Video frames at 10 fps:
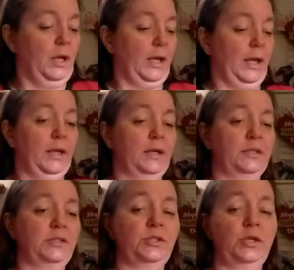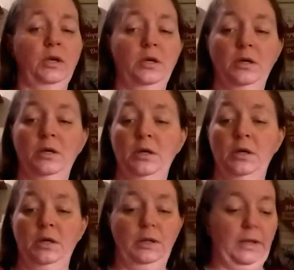And
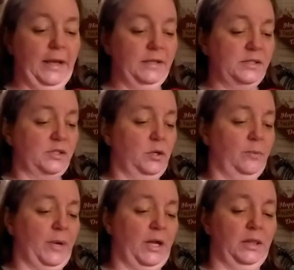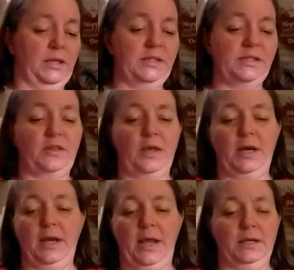last on my list that
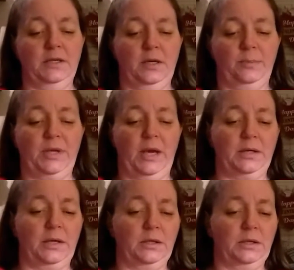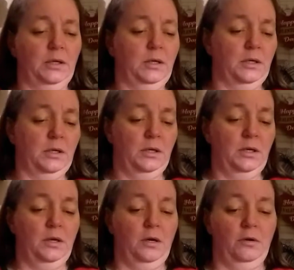I ended up getting
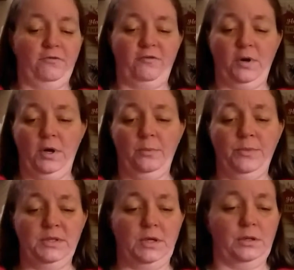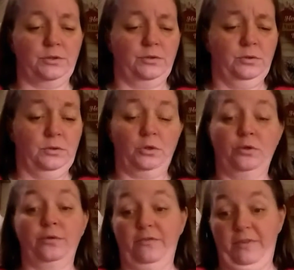from the Dollar,
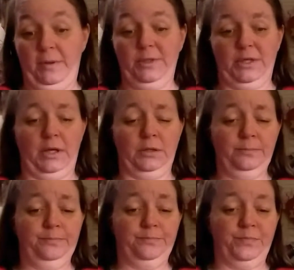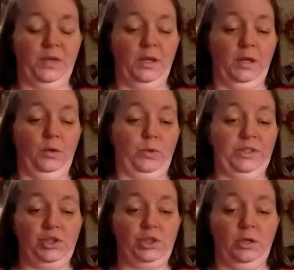or the Family Dollar,
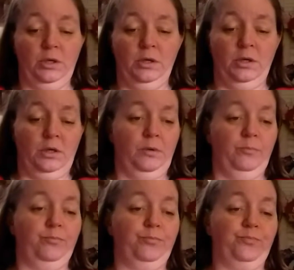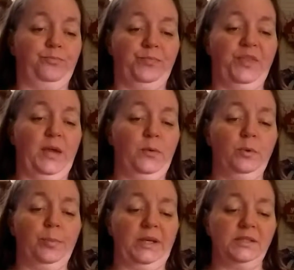which they
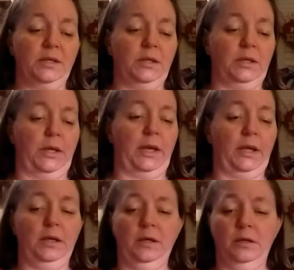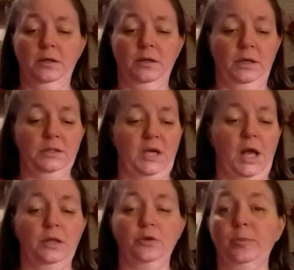were basically
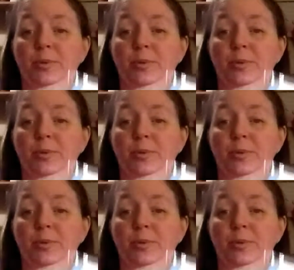$1 a